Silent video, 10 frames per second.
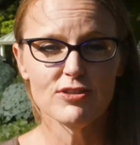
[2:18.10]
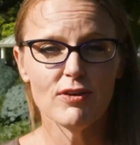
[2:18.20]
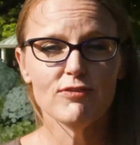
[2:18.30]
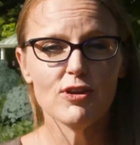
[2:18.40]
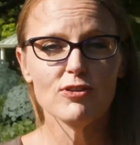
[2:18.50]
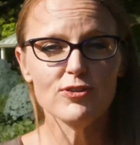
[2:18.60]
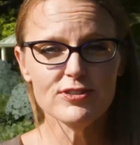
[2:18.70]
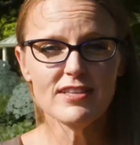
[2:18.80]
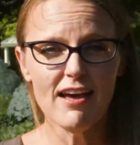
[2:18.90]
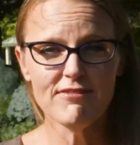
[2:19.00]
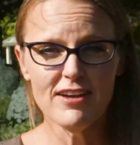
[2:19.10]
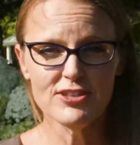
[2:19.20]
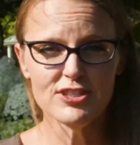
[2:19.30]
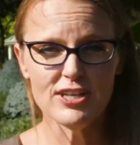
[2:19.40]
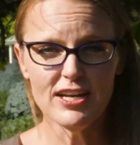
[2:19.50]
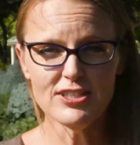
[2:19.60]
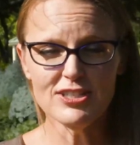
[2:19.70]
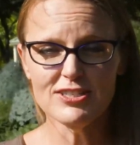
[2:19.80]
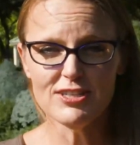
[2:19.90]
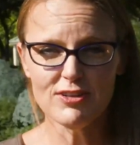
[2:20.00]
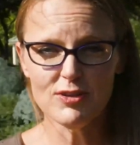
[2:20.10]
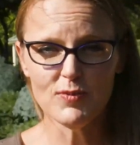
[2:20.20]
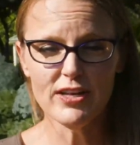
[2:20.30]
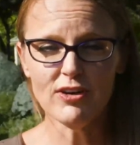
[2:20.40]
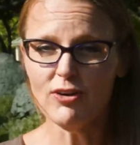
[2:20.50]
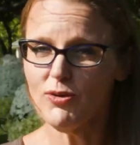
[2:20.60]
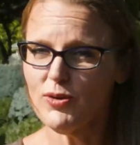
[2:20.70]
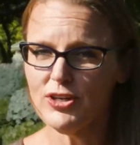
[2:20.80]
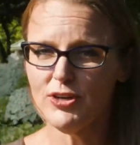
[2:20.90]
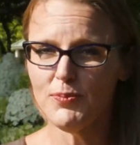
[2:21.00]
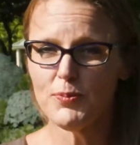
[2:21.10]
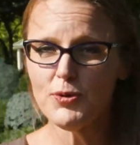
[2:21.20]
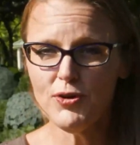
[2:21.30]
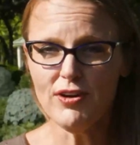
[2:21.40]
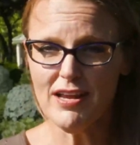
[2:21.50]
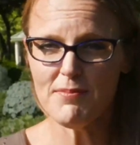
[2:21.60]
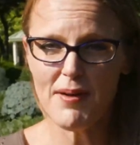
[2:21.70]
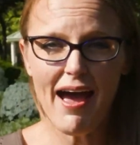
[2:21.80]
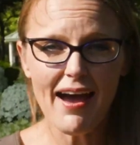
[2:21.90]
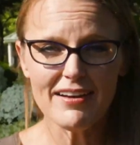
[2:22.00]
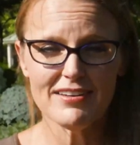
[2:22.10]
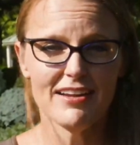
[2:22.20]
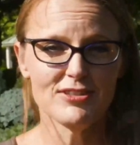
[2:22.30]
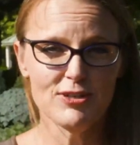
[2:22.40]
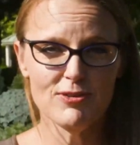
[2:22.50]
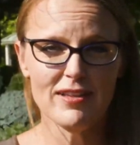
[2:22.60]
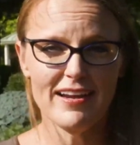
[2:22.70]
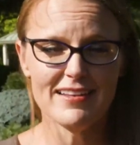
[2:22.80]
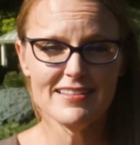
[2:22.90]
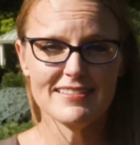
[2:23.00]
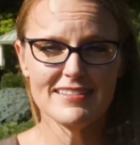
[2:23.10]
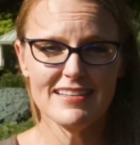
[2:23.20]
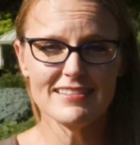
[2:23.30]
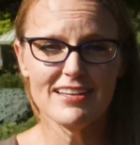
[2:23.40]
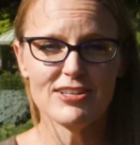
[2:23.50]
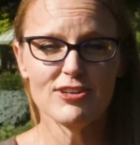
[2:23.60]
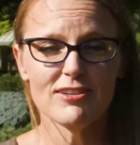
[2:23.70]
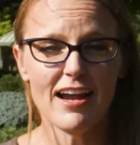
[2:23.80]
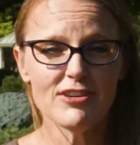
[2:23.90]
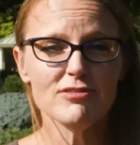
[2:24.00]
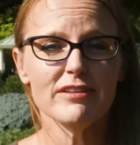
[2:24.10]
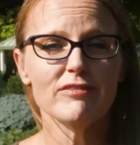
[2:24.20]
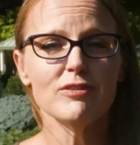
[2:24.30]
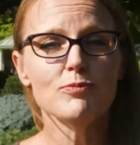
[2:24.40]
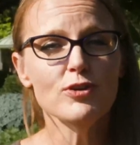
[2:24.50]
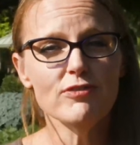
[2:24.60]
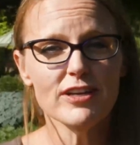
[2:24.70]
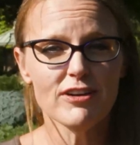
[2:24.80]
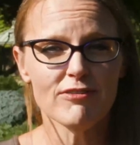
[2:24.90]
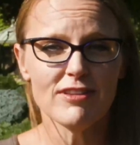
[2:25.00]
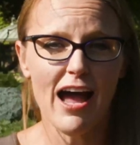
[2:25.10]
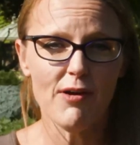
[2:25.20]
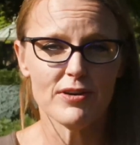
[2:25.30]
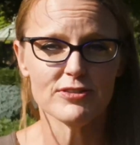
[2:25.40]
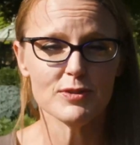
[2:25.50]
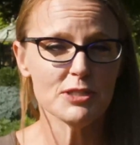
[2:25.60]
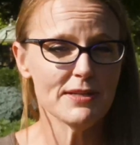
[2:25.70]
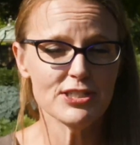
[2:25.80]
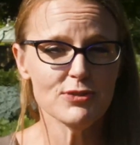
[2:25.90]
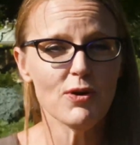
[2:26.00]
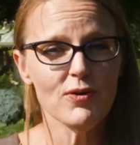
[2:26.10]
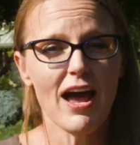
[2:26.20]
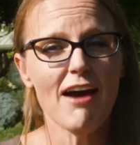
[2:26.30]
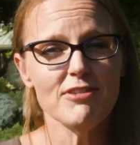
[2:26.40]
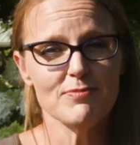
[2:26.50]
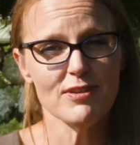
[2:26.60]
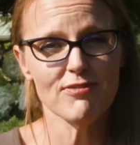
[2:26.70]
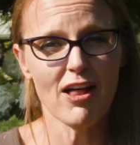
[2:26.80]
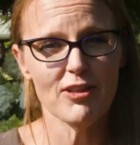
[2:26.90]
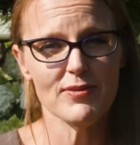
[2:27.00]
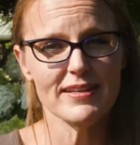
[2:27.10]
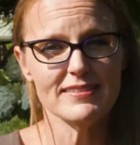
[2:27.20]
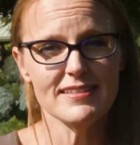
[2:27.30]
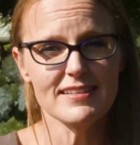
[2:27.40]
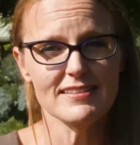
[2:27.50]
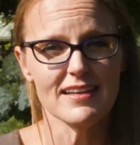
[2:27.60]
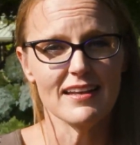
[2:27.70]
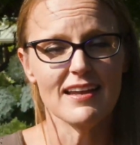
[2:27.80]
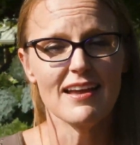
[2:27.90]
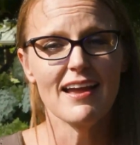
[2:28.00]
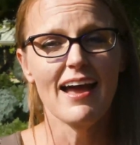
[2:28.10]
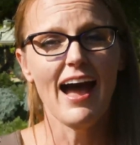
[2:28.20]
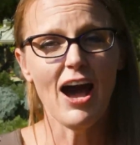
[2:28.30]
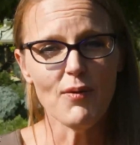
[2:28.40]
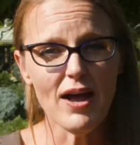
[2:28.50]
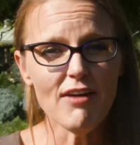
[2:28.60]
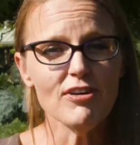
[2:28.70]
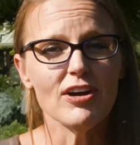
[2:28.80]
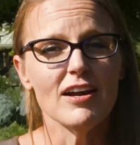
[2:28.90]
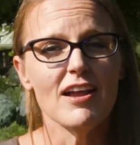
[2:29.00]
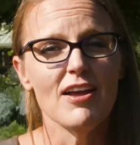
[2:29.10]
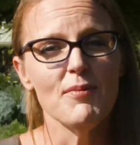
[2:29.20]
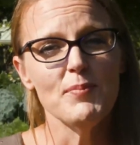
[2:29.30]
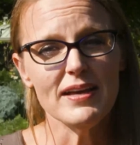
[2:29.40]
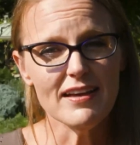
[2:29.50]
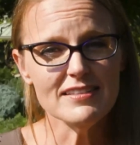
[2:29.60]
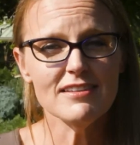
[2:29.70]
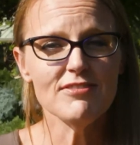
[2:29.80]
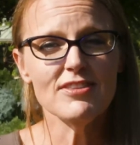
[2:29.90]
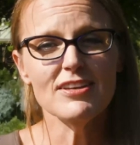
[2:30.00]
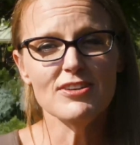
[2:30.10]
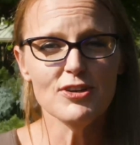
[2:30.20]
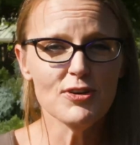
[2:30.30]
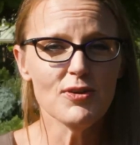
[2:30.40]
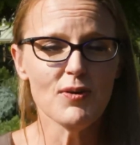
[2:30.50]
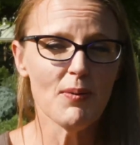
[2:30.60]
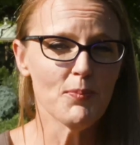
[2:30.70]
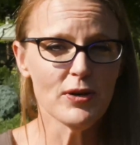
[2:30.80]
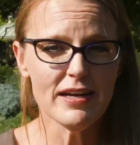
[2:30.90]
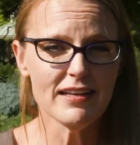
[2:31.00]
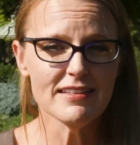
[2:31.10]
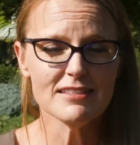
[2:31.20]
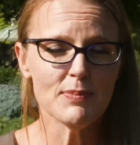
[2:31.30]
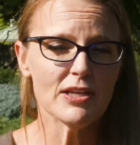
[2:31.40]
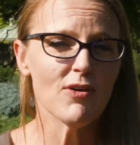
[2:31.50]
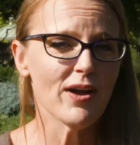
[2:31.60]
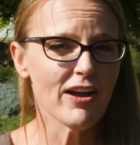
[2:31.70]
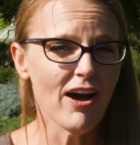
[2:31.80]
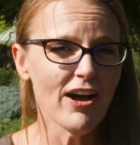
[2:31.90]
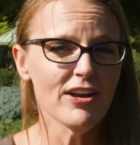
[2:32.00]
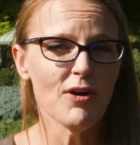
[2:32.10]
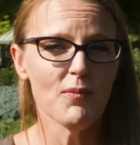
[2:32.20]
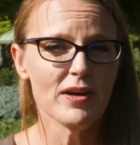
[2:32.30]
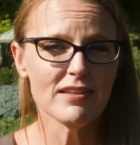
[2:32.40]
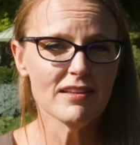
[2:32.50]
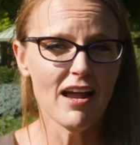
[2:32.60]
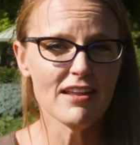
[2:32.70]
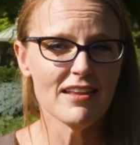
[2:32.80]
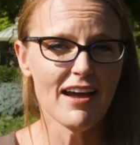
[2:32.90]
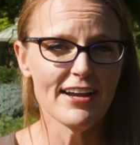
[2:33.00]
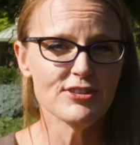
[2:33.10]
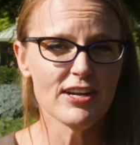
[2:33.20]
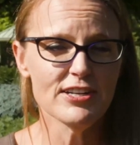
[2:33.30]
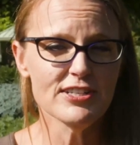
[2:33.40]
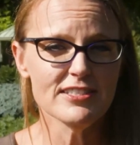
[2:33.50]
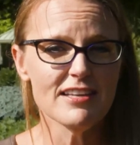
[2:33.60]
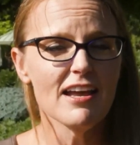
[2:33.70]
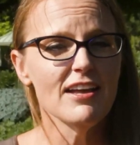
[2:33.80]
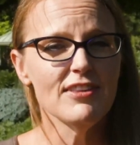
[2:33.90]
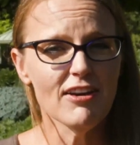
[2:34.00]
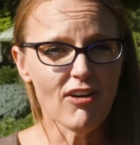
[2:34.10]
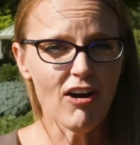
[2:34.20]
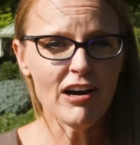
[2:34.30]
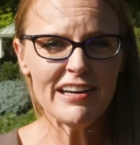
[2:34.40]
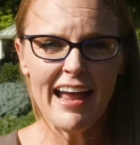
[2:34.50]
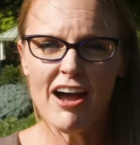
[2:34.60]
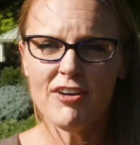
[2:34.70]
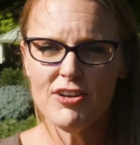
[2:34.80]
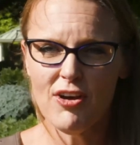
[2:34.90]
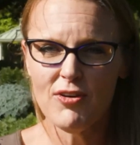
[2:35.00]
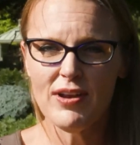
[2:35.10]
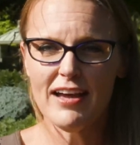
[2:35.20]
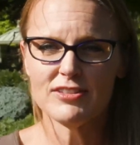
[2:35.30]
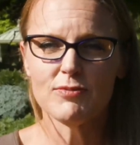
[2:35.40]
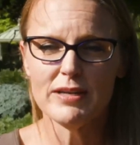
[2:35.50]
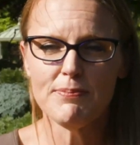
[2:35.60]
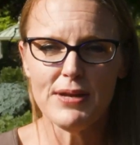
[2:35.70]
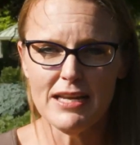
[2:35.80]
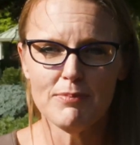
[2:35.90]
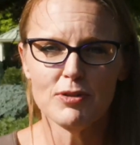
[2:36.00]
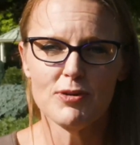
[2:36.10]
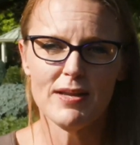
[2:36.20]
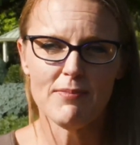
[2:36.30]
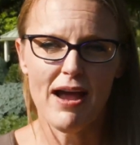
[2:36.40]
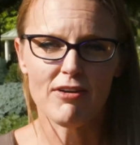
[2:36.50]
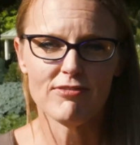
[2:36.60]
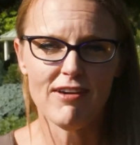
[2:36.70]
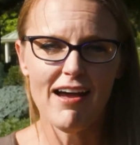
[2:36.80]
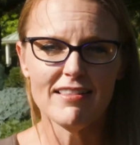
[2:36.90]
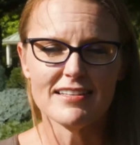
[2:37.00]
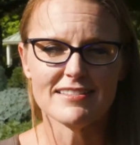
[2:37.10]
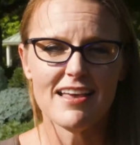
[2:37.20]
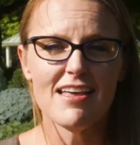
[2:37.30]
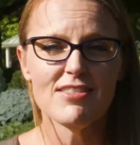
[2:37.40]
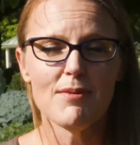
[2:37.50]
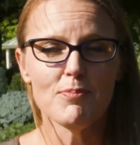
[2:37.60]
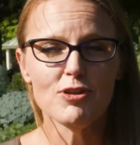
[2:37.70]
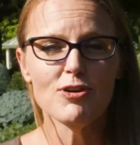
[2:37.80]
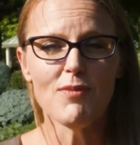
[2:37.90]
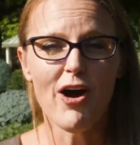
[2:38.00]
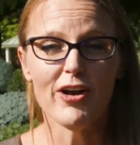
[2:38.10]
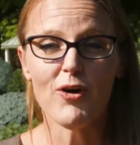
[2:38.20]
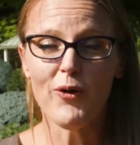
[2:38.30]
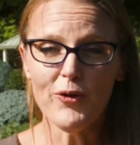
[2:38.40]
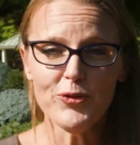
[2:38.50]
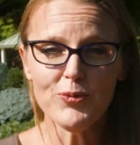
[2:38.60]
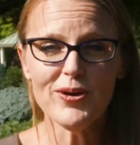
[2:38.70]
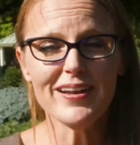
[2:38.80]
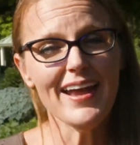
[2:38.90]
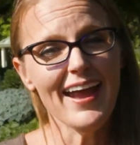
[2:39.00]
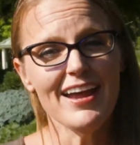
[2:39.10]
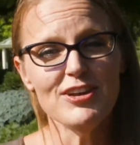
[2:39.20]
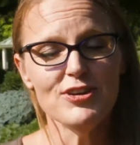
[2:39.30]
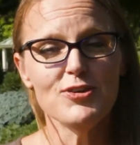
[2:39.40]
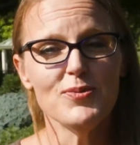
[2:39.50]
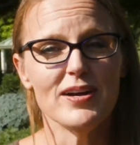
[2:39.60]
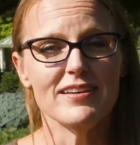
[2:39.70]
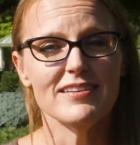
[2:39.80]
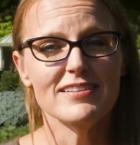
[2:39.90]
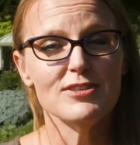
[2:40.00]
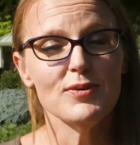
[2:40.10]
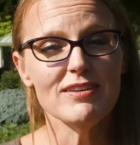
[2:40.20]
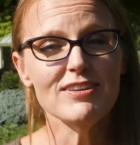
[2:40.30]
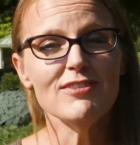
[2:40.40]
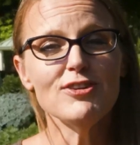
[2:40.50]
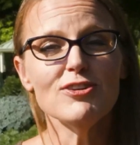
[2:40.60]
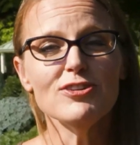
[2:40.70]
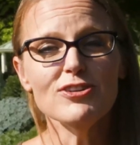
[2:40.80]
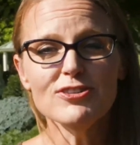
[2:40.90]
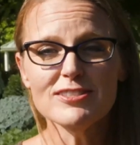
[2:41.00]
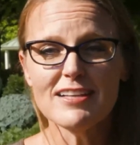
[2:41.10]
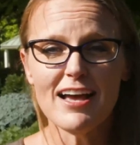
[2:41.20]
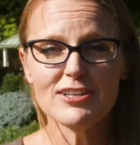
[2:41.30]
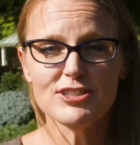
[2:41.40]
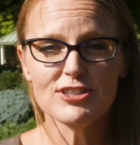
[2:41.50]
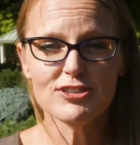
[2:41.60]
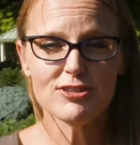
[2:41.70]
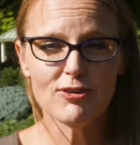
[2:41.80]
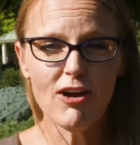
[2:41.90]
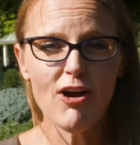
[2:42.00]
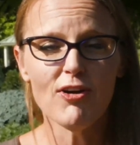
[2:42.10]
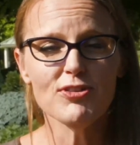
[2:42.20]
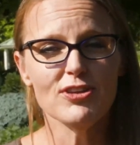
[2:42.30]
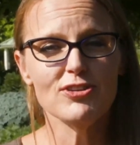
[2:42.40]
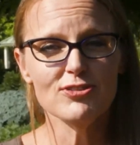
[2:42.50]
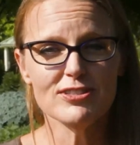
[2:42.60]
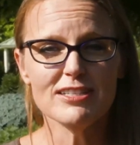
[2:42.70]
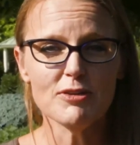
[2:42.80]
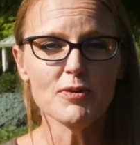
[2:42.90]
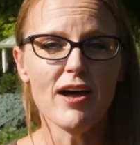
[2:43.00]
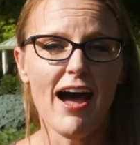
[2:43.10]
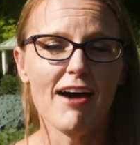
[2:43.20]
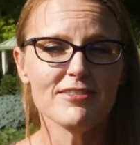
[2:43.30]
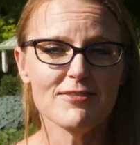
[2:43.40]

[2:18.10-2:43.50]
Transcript: So if you lose that vegetation during the winter or you prune it back too late in the season, you're actually removing your flowers, which means you won't have them the following season. However, because of the new breeding that's been going on with a lot of the hydrangeas, there are now known as repeat blooming macrophyllas that bloom on old wood and new wood. So even if you lose last year's growth, you still will have